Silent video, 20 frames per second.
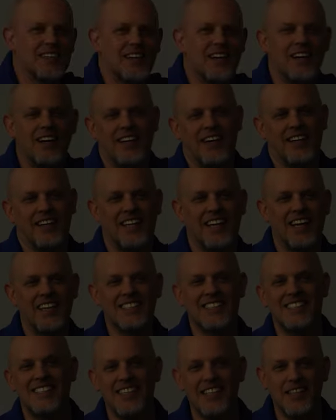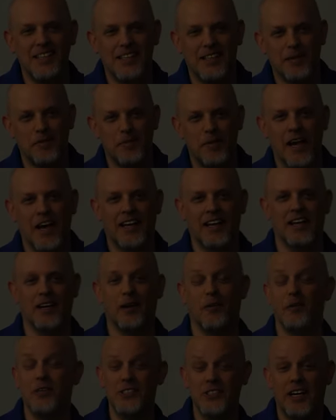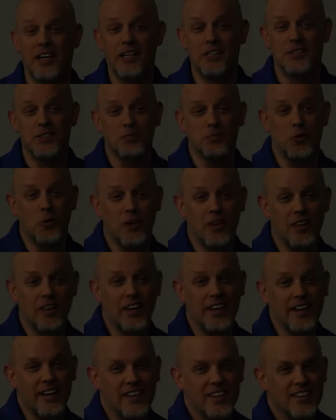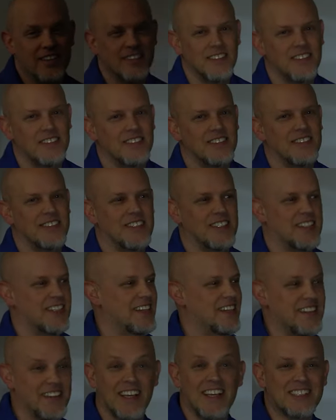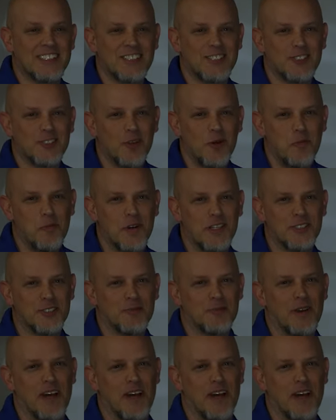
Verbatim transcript: Ah, I can't see anything back here. I wish I had some more light. That's so much